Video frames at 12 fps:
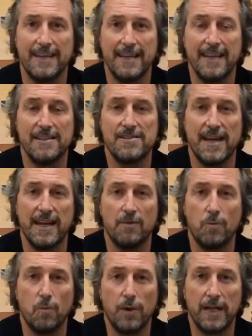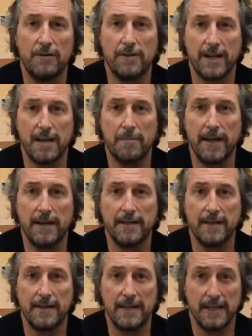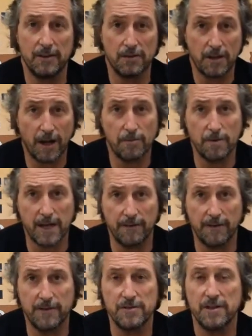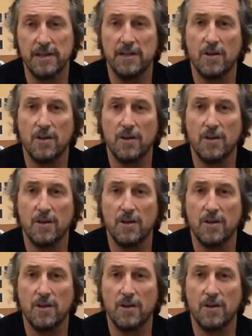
is that we recommend in total coverage